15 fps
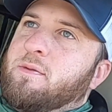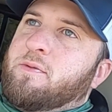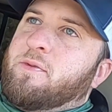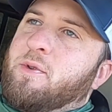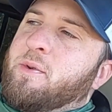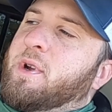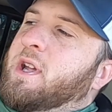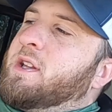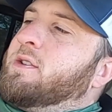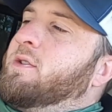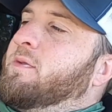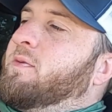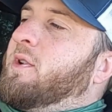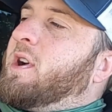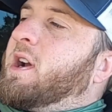Before we get
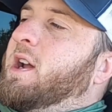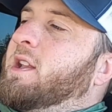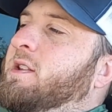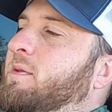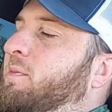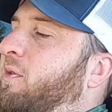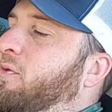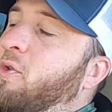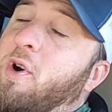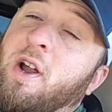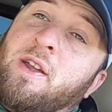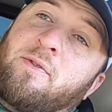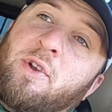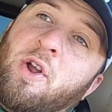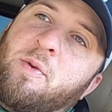too far, before I
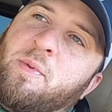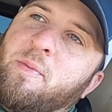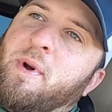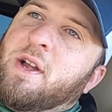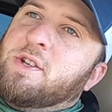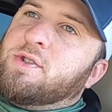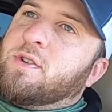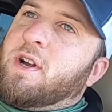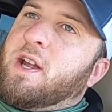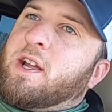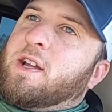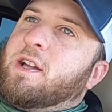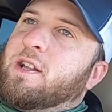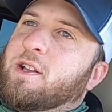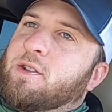even open my drink,
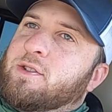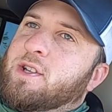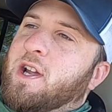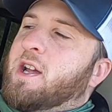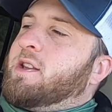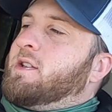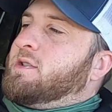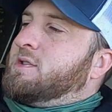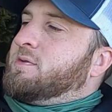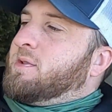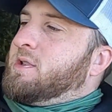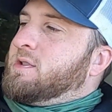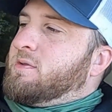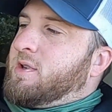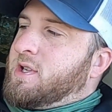check out this
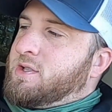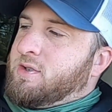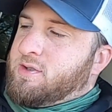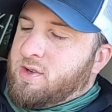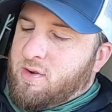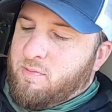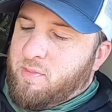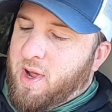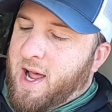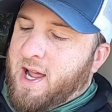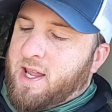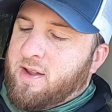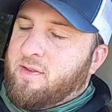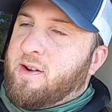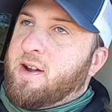sweet sweatshirt. It's all
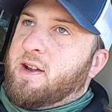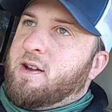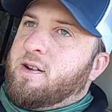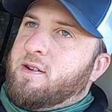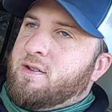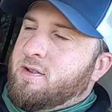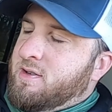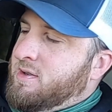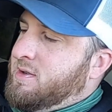baggy right here.